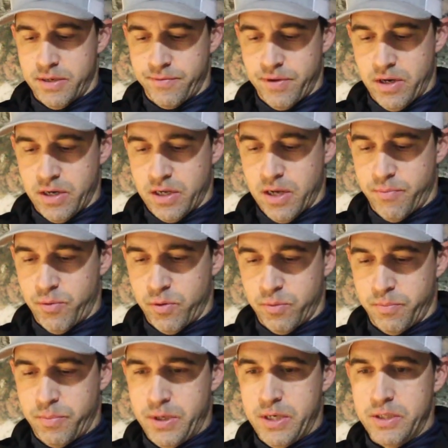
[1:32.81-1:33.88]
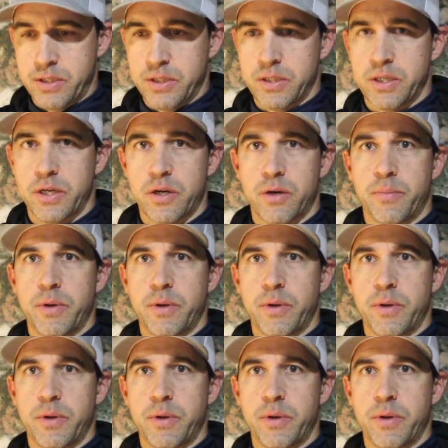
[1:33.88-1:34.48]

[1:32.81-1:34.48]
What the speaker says: I've got a couple pieces here,